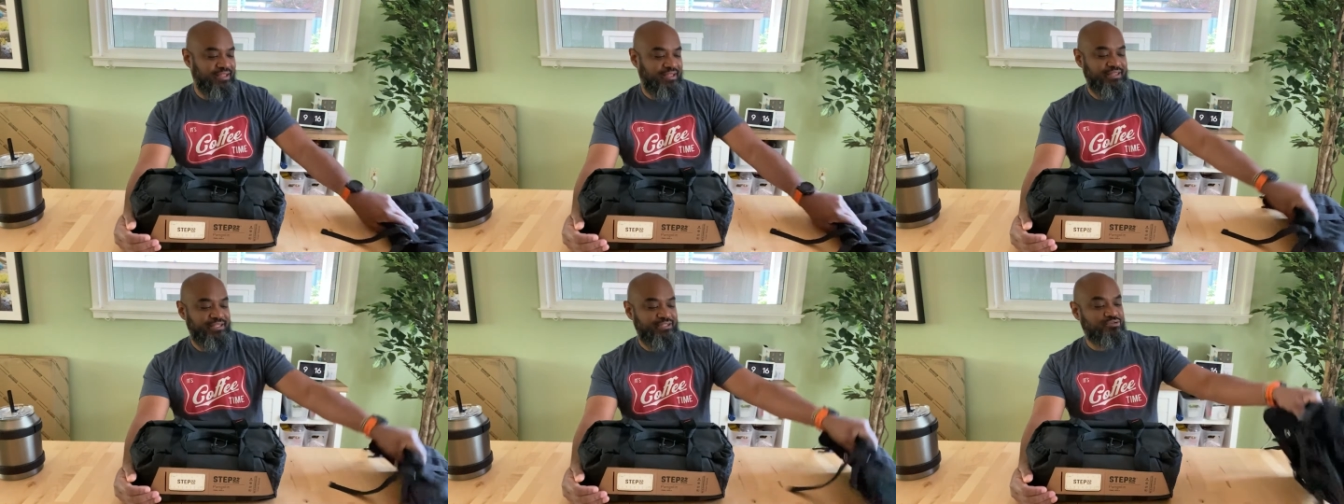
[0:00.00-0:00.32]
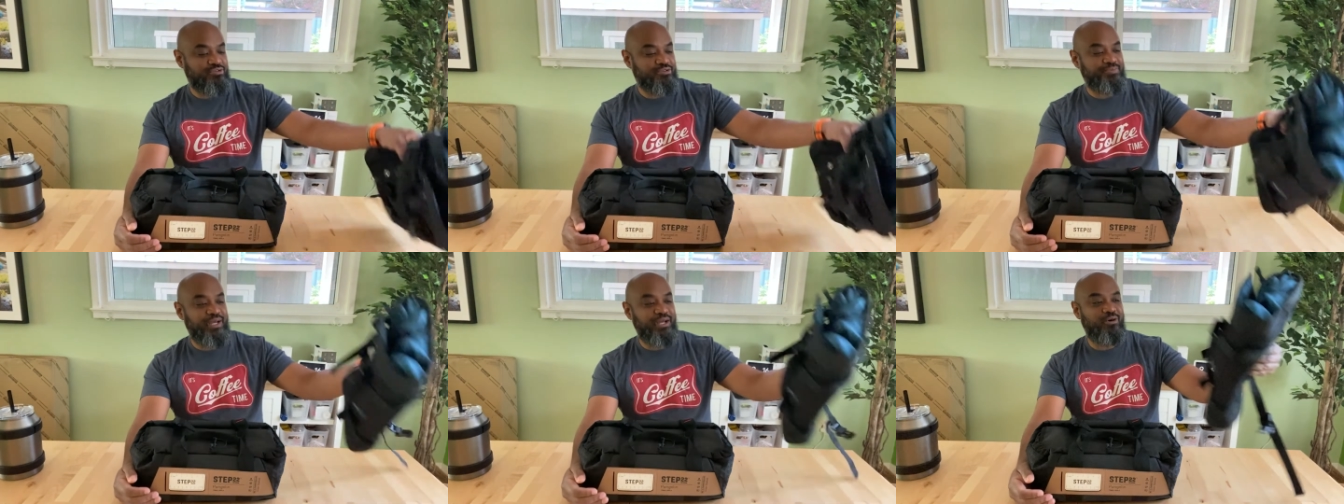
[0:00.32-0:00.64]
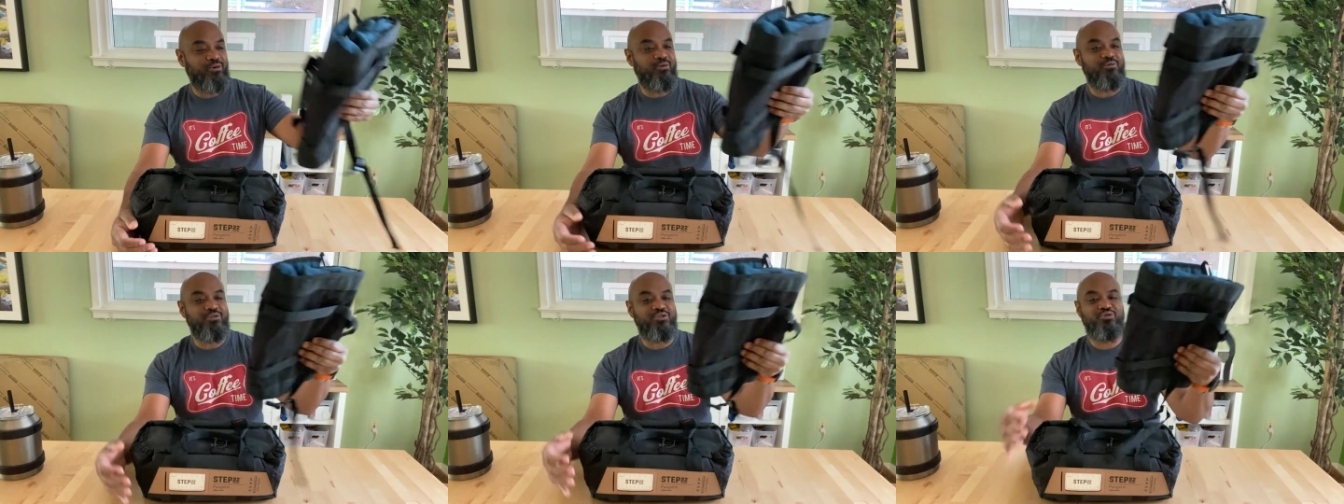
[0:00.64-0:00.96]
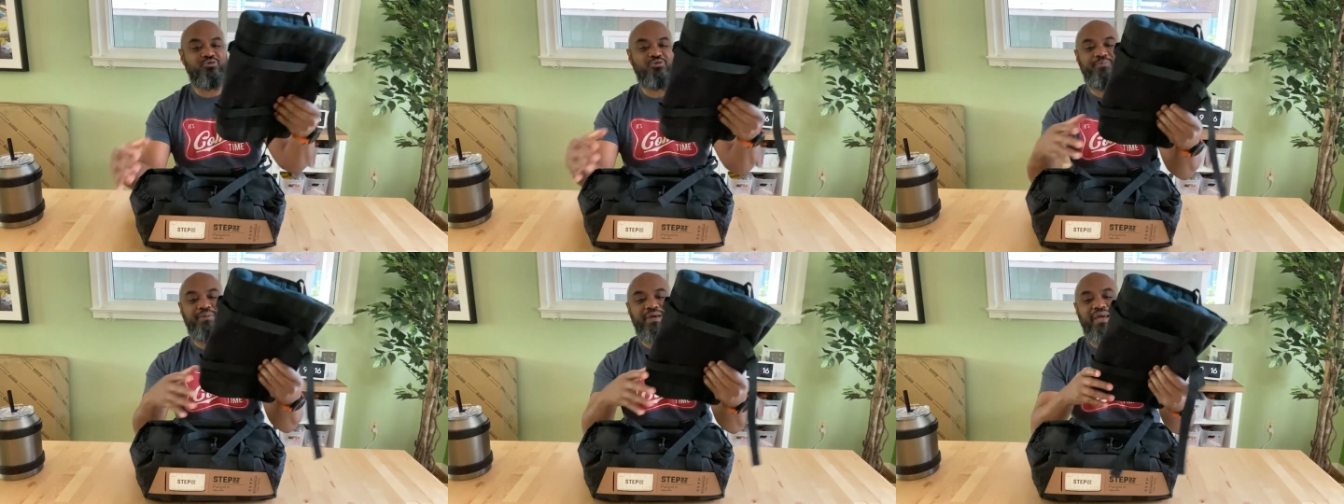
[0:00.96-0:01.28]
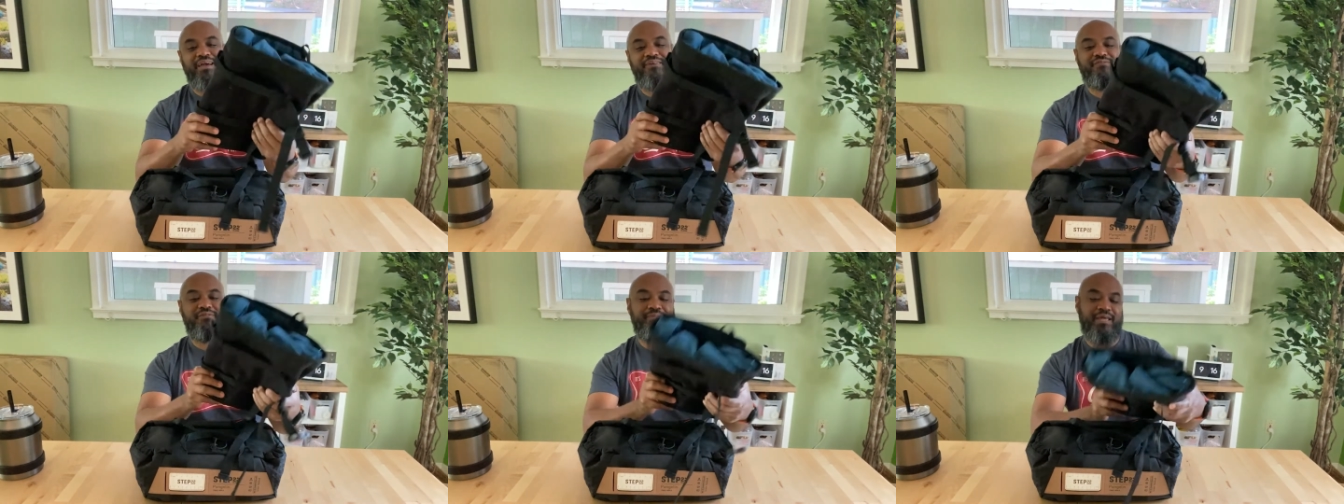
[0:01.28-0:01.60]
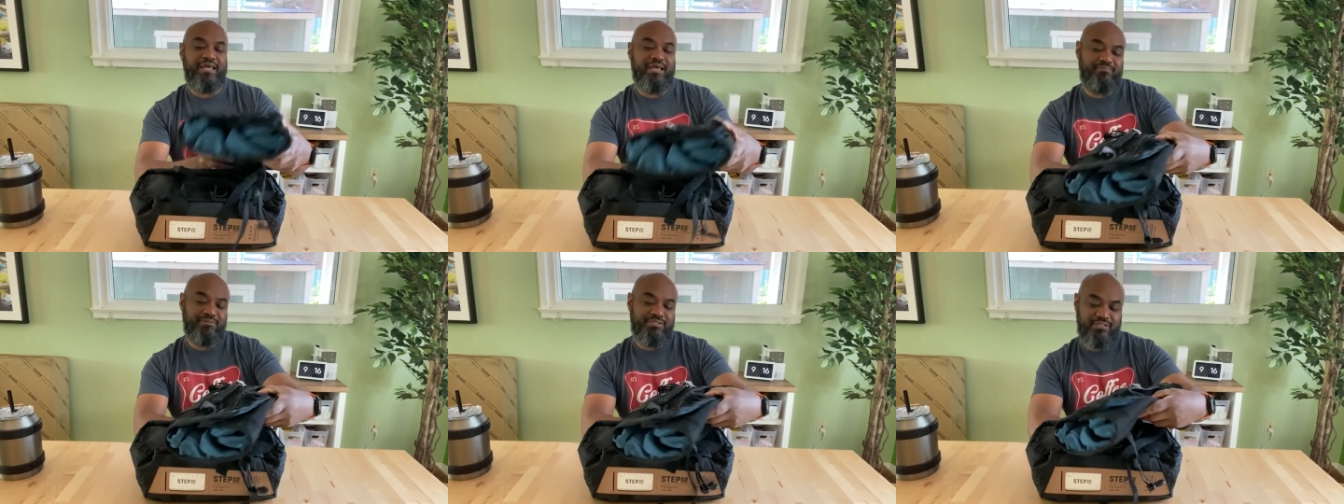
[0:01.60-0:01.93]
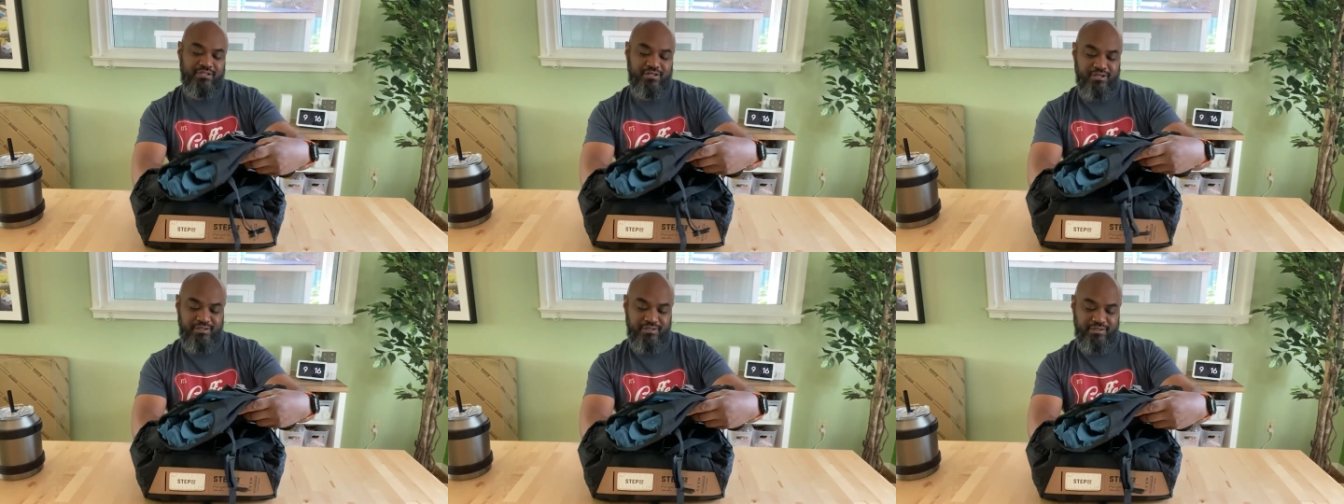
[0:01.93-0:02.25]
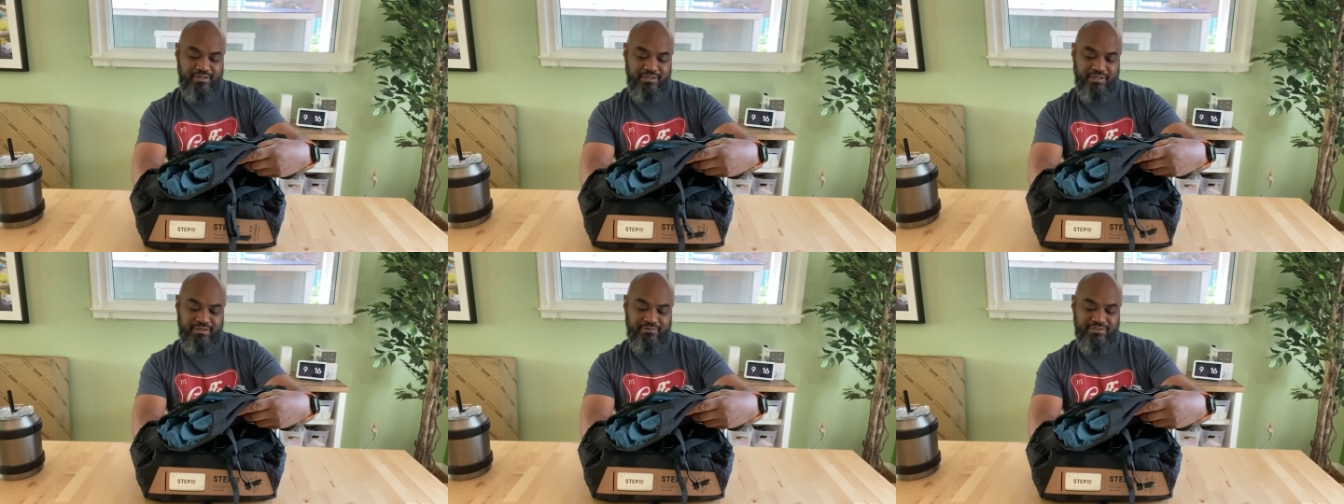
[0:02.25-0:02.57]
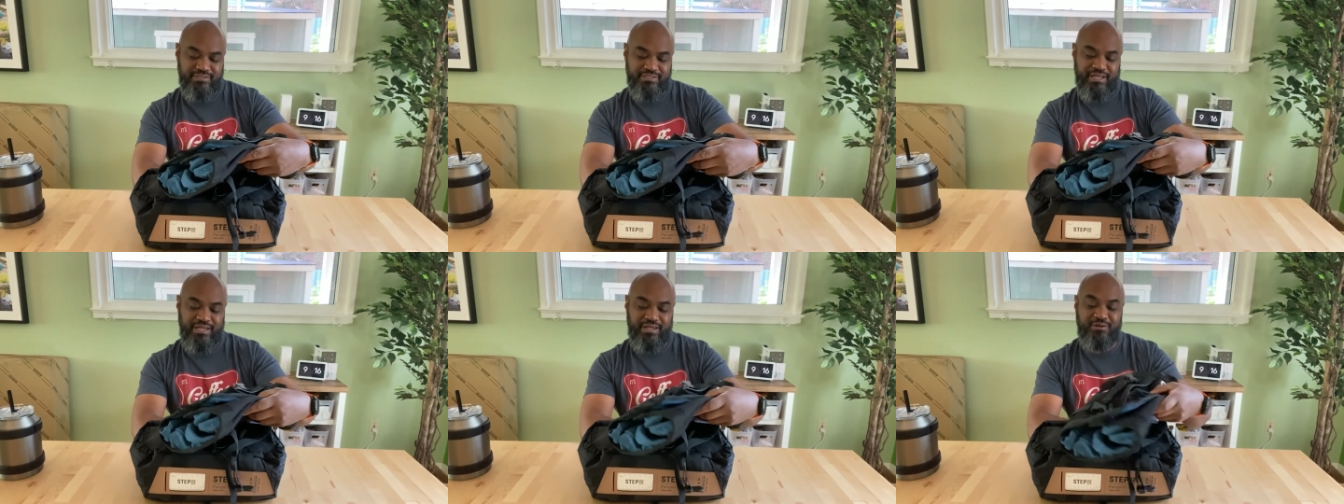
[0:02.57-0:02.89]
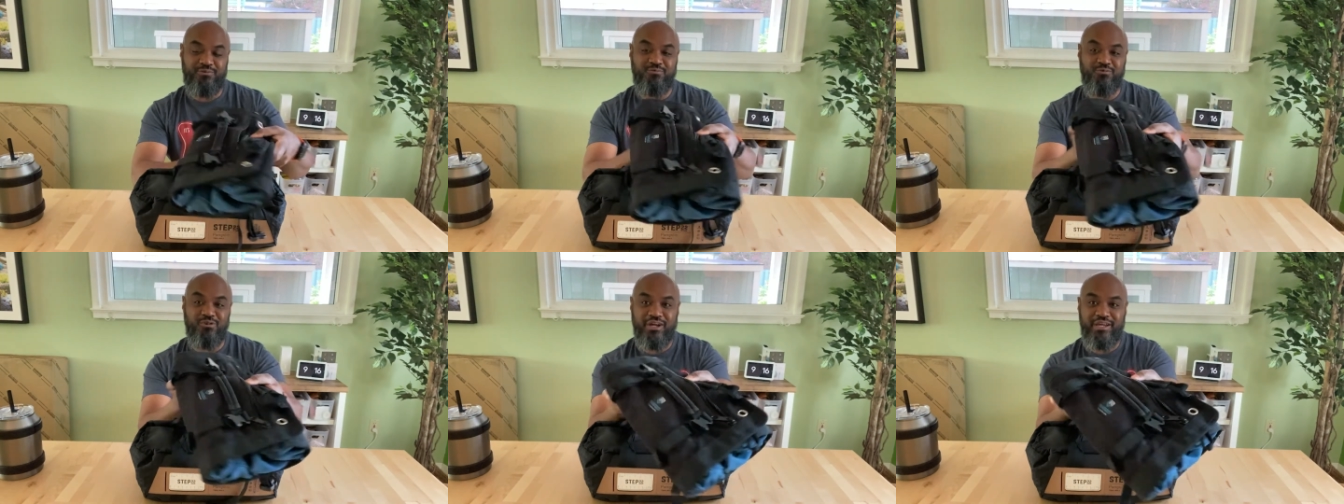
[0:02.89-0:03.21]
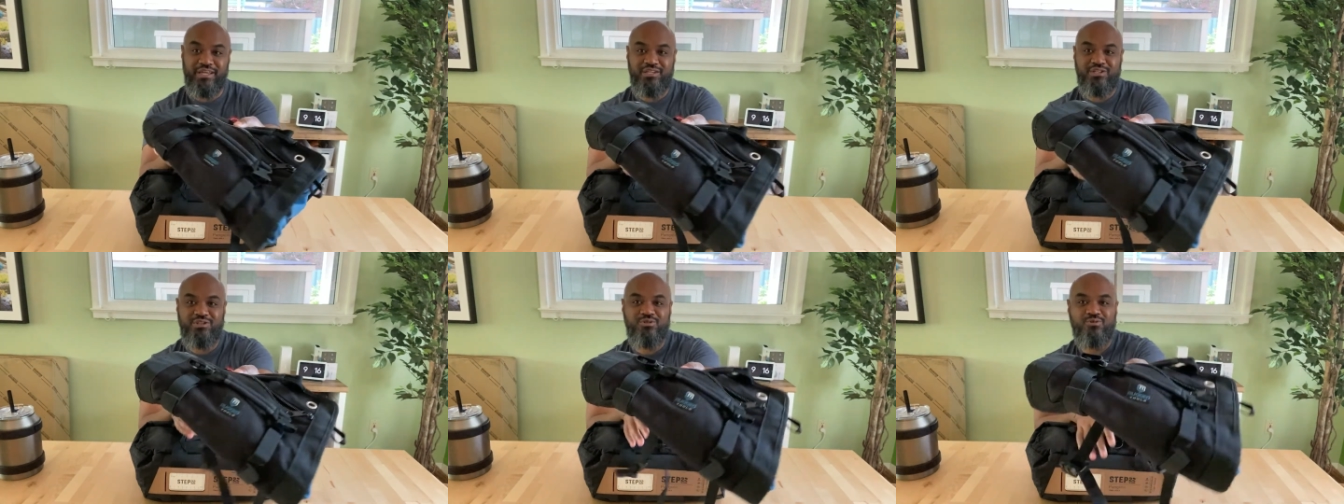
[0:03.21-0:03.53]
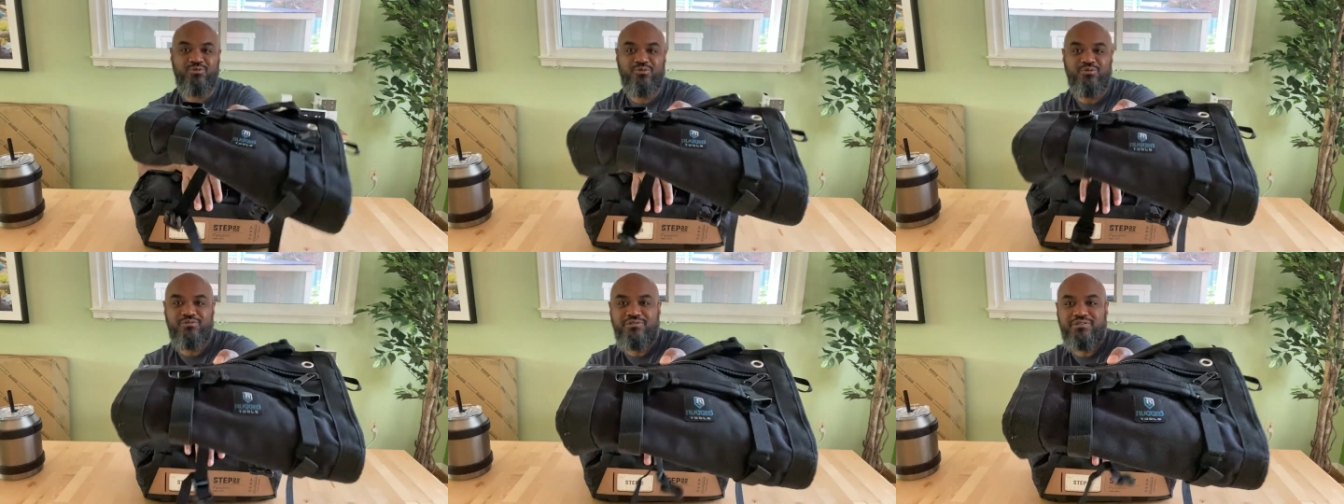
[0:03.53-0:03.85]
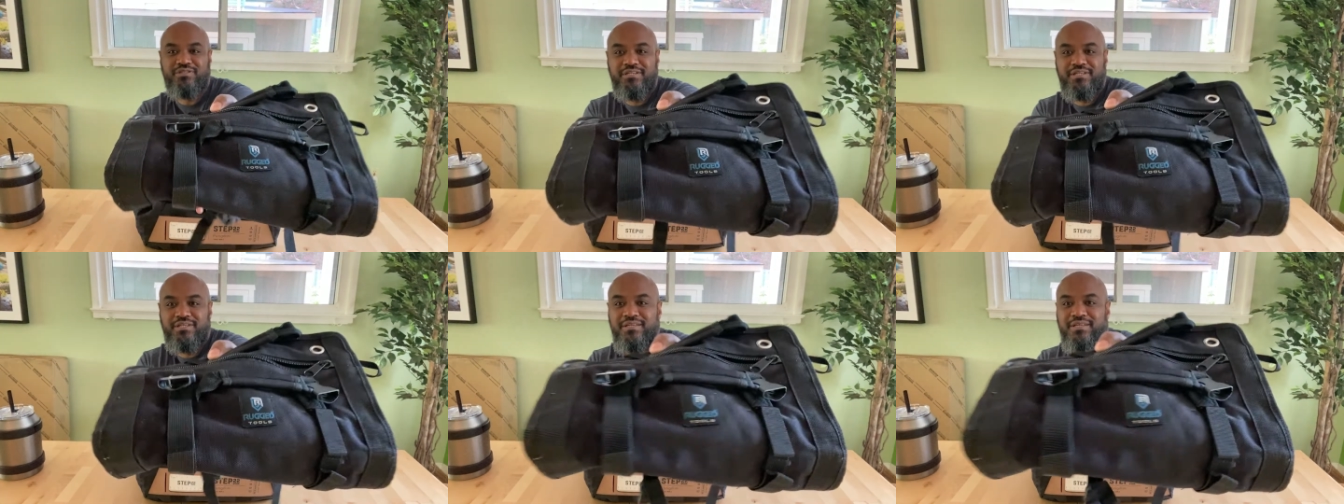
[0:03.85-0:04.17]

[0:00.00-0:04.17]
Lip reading: this was my old tool bag from Amazon. It was a rugged tools